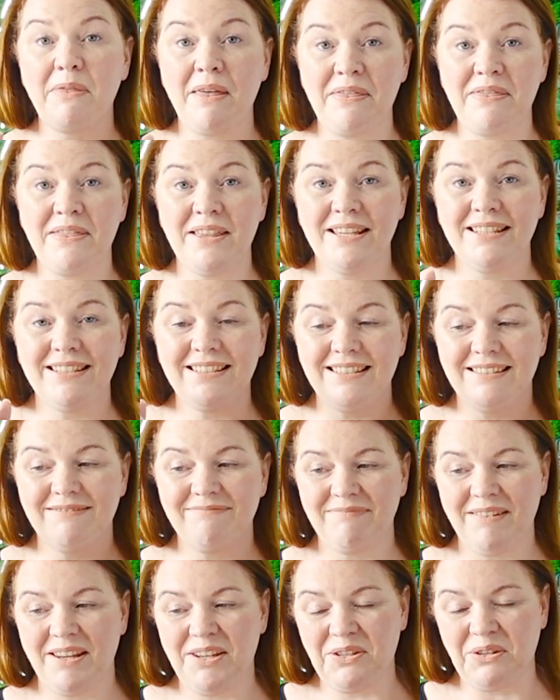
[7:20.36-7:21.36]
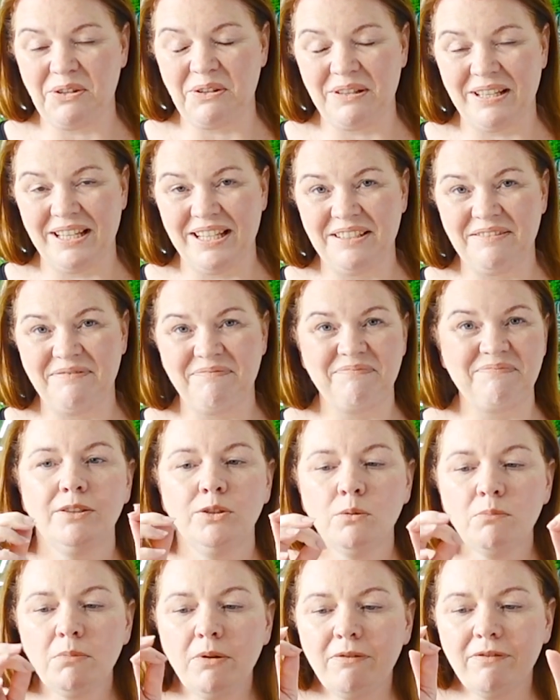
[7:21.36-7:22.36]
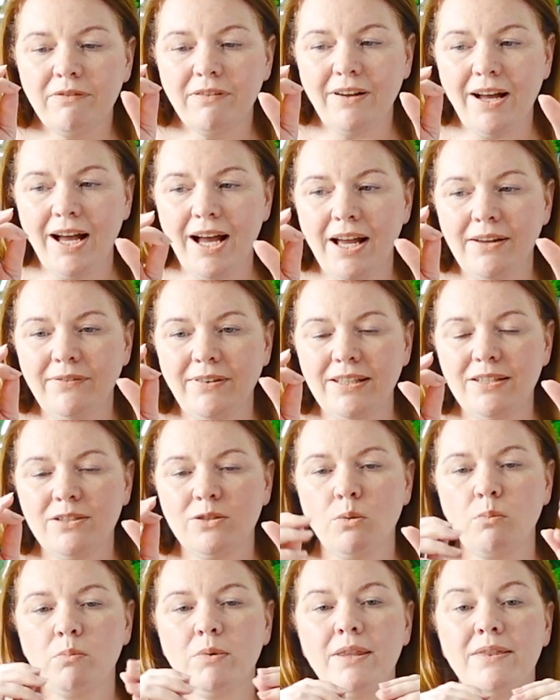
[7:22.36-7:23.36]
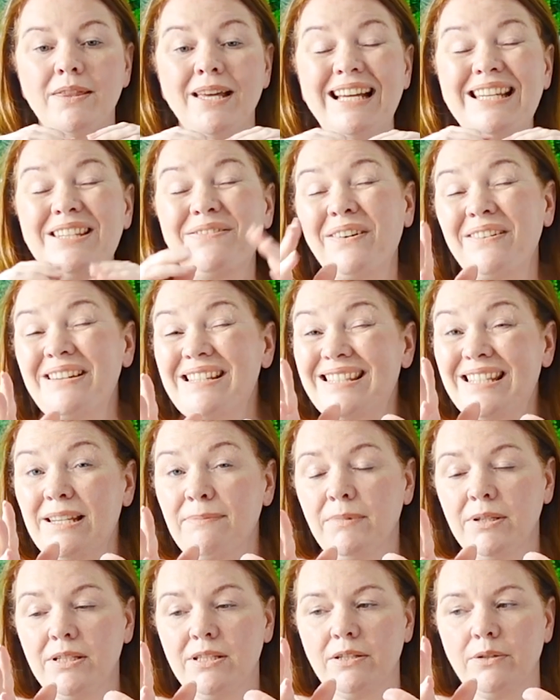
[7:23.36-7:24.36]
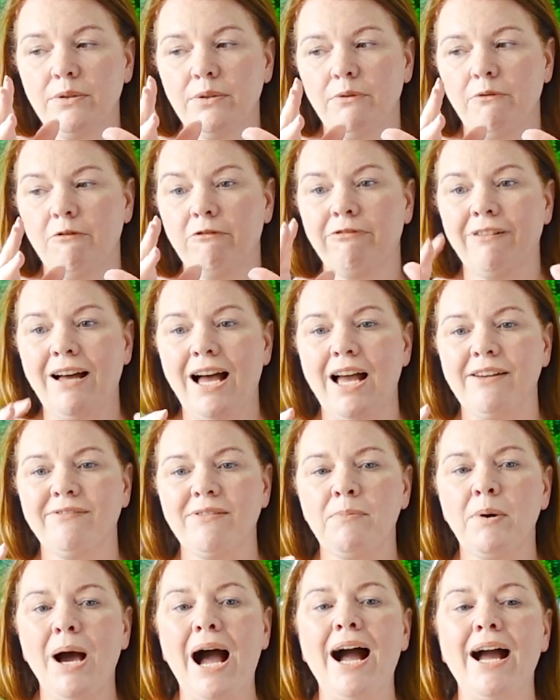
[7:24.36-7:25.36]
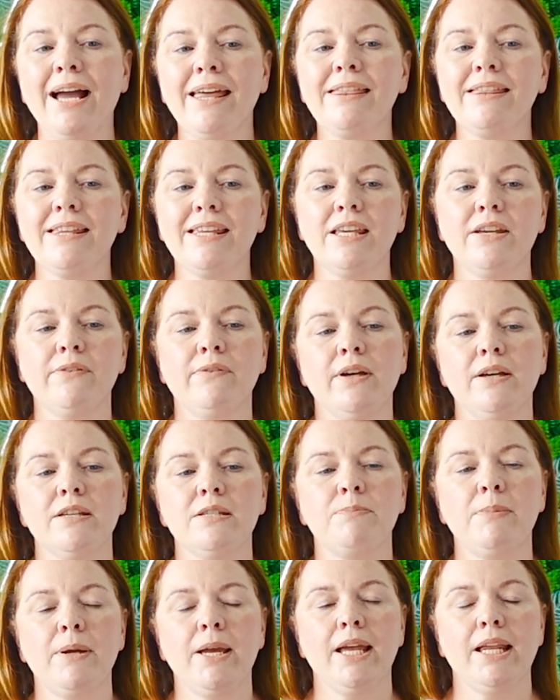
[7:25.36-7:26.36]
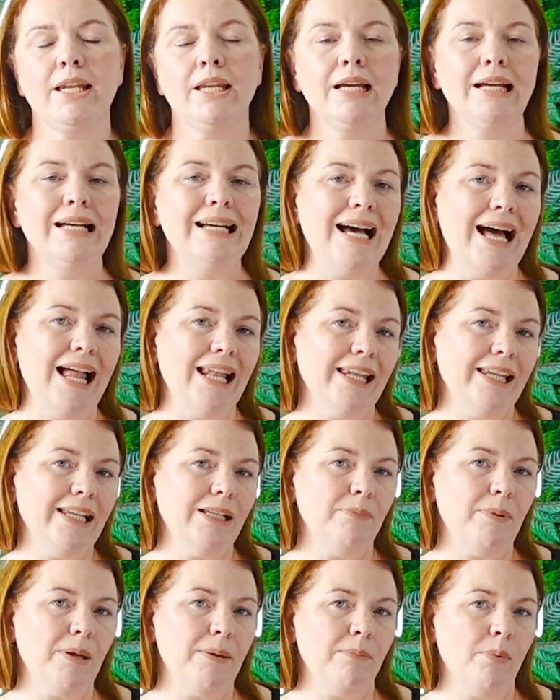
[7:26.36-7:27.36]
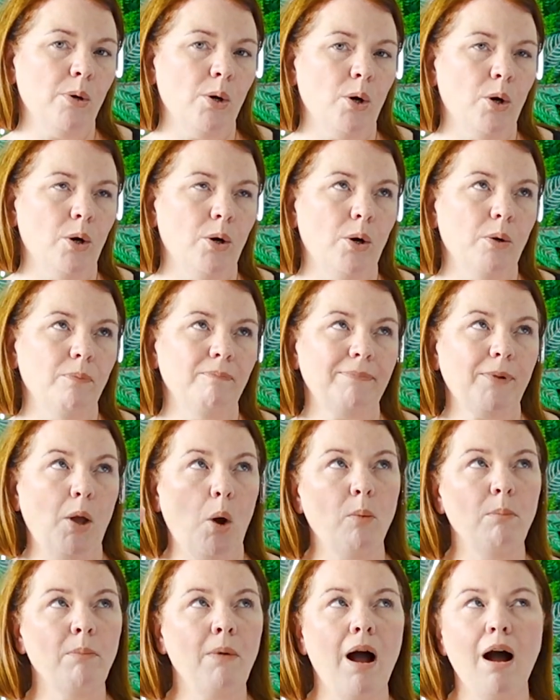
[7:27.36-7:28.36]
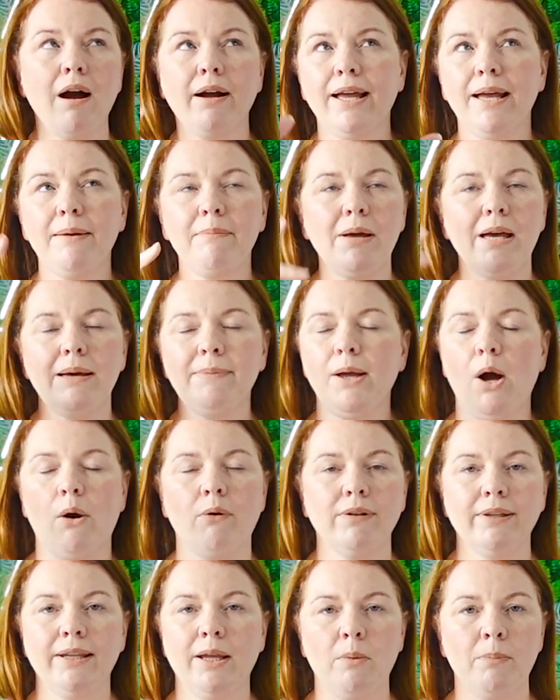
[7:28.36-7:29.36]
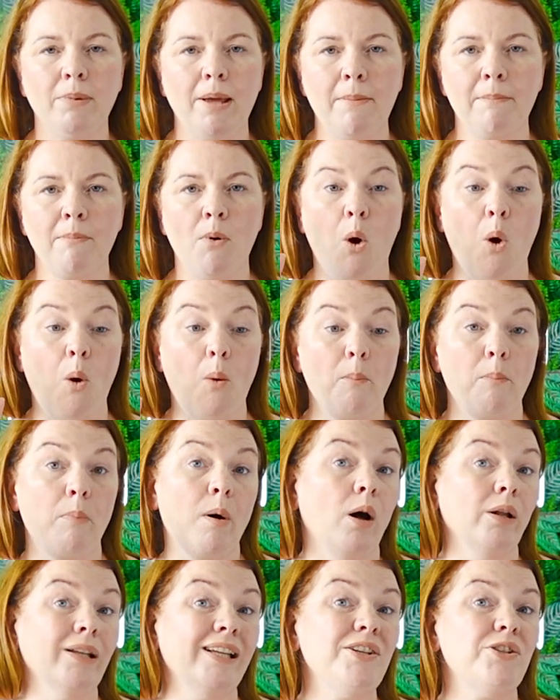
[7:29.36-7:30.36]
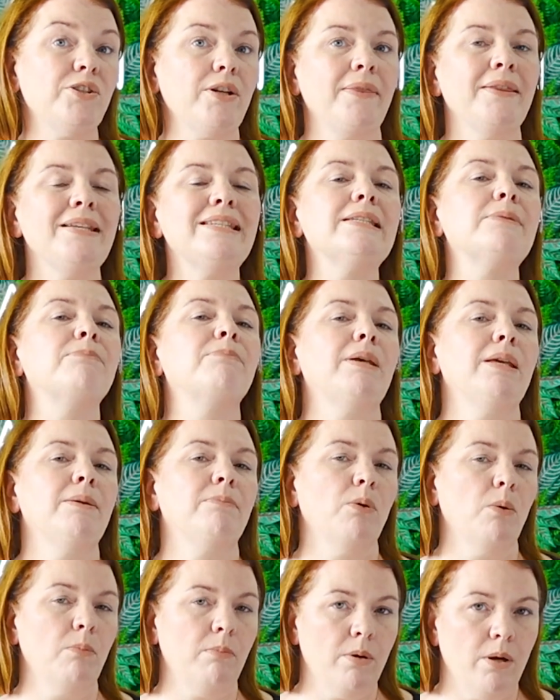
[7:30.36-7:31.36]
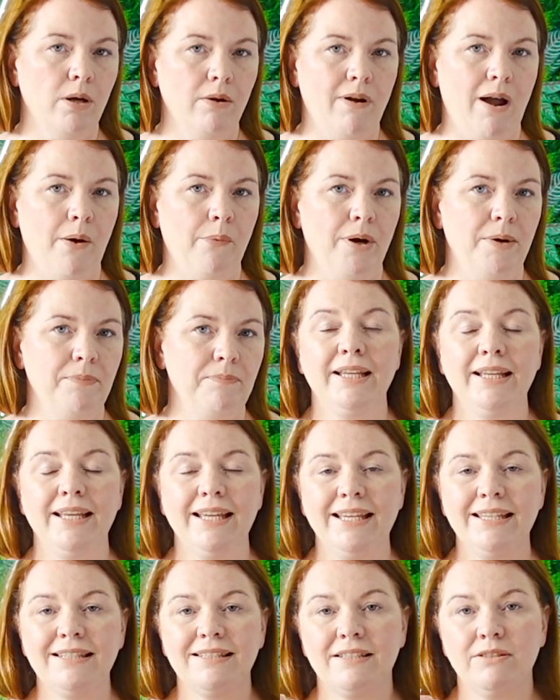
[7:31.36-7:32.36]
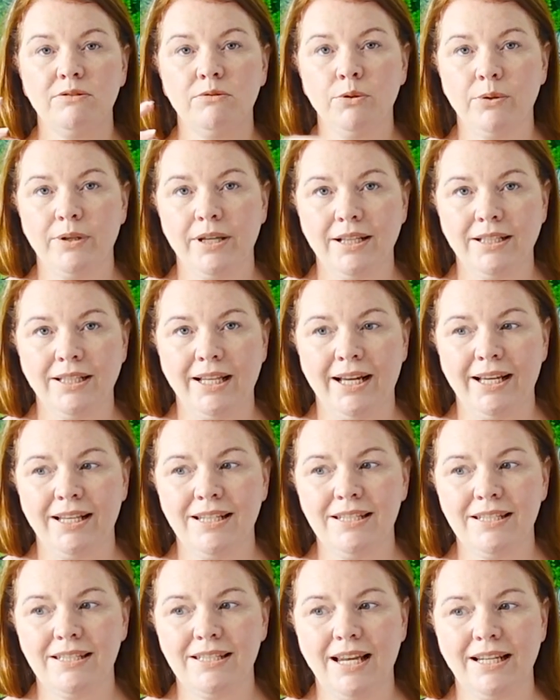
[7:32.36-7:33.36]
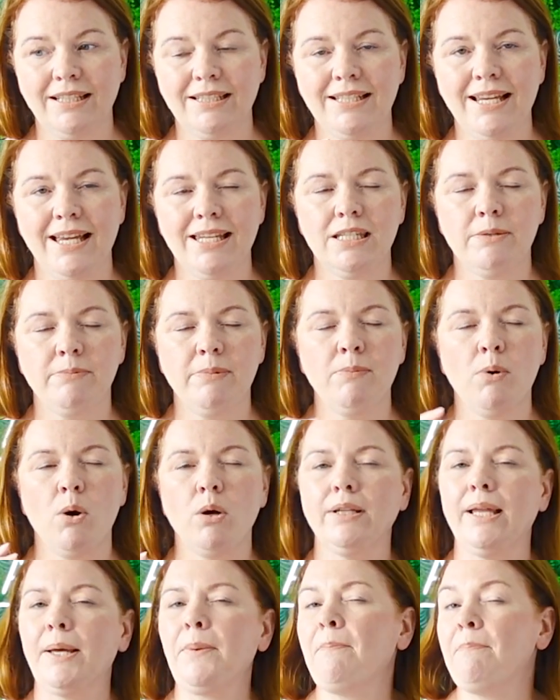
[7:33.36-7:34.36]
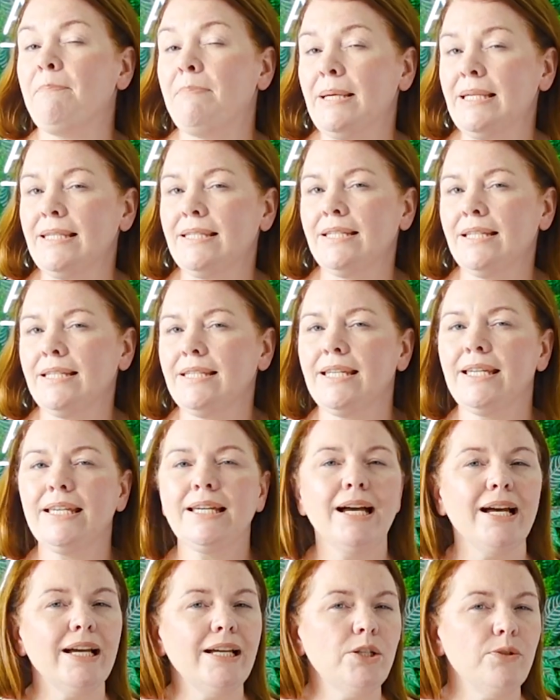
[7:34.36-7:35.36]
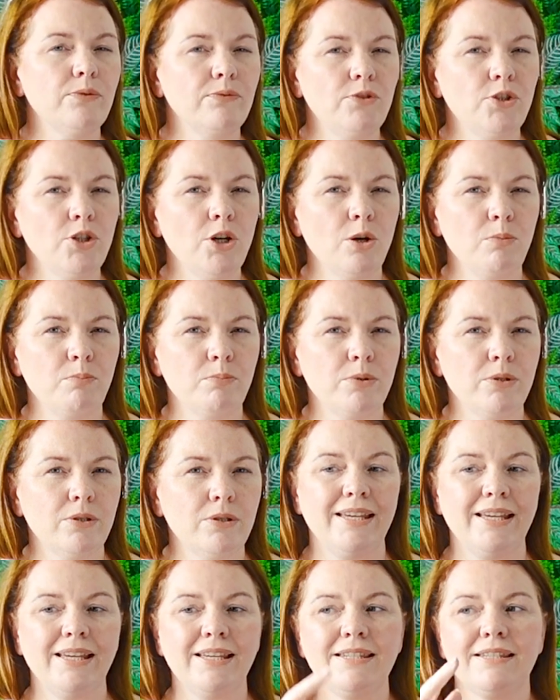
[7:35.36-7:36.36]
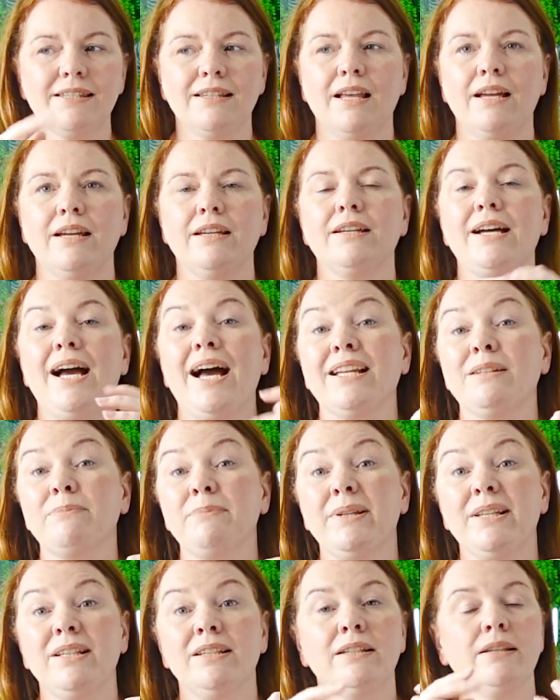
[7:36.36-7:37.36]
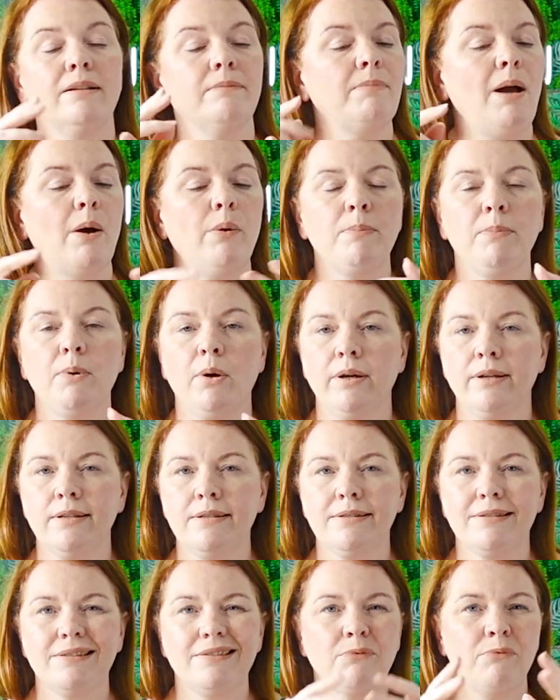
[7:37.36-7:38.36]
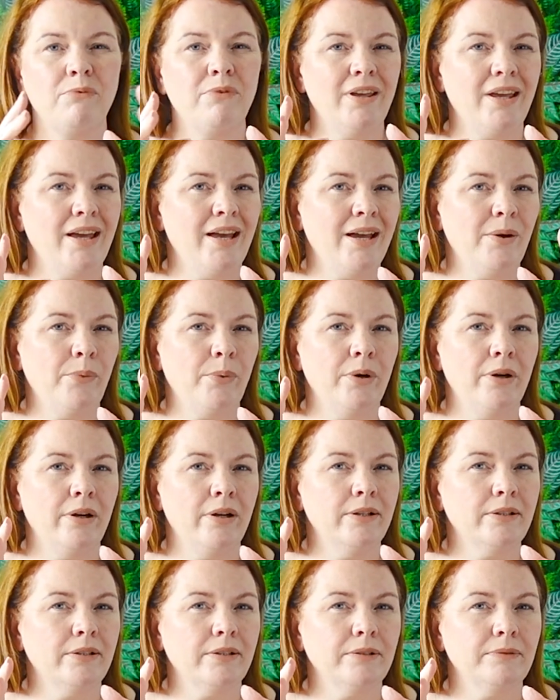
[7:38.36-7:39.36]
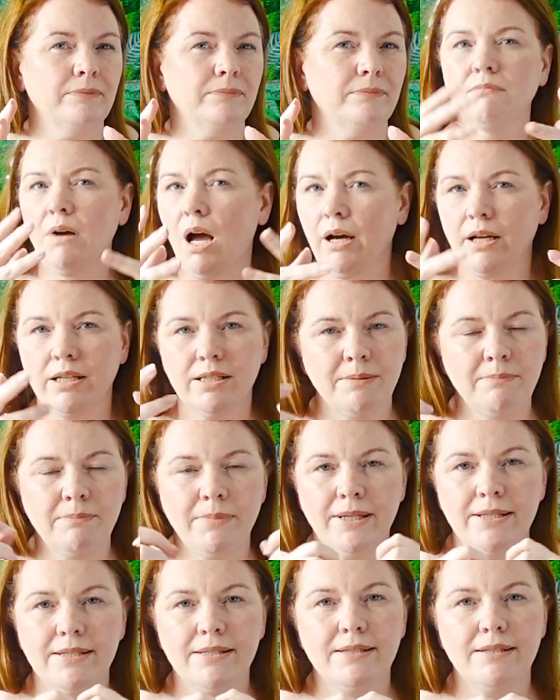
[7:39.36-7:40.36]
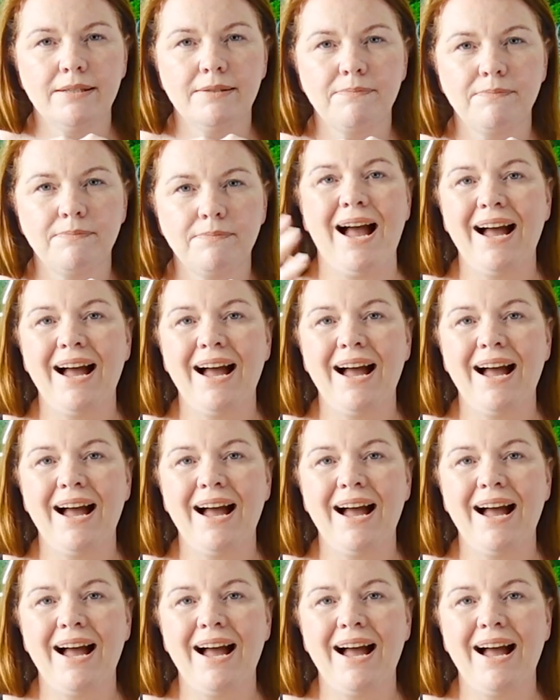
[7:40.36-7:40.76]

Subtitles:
then this is your line. Number 5 is something that is very similar to Fiverr, but I think of it as being a little bit more upmarket maybe, or a little bit more polished, and this is people per hour. It is UK clients and tends to be more like businessy kind of jobs. Things like admin, PowerPoints, VA work, marketing bits.